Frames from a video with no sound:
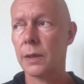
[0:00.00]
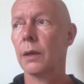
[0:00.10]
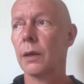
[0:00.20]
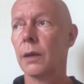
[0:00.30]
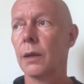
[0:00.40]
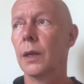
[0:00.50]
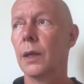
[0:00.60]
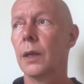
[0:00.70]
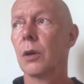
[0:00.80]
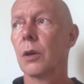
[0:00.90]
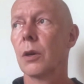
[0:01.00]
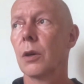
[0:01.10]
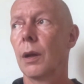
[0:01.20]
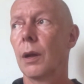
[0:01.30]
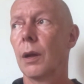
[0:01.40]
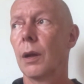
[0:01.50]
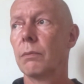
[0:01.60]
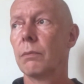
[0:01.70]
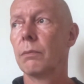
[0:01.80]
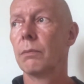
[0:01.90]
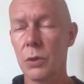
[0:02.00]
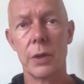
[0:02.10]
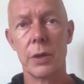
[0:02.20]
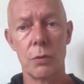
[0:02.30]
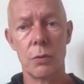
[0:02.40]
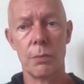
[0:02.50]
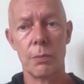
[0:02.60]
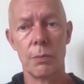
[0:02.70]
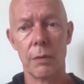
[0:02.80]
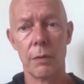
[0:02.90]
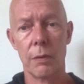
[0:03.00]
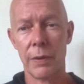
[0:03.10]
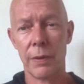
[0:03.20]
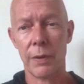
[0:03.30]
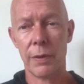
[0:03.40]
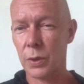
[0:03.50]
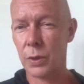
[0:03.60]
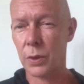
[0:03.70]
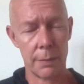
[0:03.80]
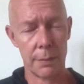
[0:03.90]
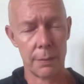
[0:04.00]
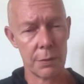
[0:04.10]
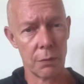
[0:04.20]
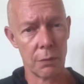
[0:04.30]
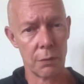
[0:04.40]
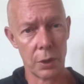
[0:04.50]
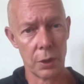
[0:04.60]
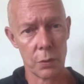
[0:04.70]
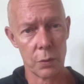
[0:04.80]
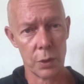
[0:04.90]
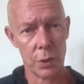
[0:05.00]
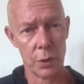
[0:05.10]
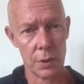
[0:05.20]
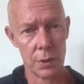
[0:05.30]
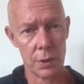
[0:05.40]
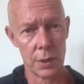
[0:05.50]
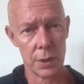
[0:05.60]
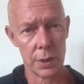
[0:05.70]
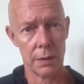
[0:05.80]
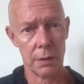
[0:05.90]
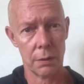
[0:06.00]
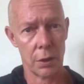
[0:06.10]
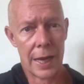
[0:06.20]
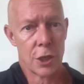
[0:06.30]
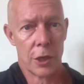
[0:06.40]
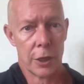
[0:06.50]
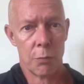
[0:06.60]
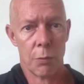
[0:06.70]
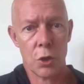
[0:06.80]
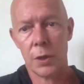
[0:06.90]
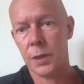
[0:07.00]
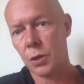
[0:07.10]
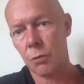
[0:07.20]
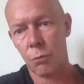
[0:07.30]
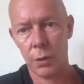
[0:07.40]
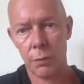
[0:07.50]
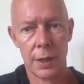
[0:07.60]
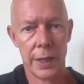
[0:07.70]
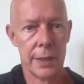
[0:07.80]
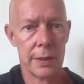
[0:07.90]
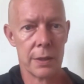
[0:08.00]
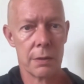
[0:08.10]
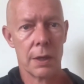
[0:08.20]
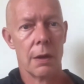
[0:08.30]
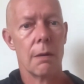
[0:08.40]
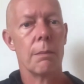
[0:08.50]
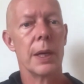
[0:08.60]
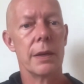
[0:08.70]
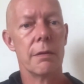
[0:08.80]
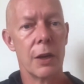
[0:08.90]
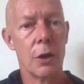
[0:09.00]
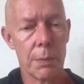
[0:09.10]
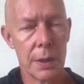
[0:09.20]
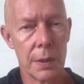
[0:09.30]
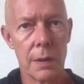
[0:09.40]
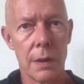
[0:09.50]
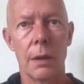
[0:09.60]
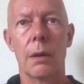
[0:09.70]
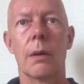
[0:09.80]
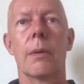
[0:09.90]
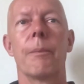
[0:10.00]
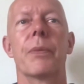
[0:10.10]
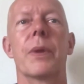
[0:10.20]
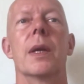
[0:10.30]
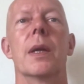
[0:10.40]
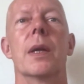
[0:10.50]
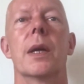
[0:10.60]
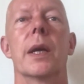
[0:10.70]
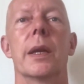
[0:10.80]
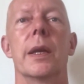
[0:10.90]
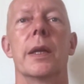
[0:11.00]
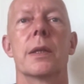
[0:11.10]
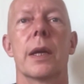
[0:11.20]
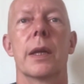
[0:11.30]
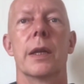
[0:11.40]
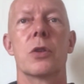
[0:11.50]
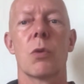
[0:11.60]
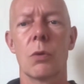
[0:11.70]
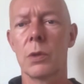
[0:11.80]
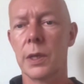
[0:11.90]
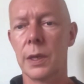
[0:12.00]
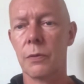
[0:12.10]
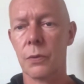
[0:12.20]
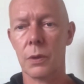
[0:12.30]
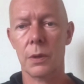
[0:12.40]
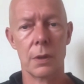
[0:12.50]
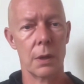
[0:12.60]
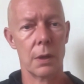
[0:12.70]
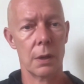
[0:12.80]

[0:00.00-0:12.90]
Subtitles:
so there's going to be a lot of advances also into types of networks we're using, and the large language model is one of the latest big development, and its roles in different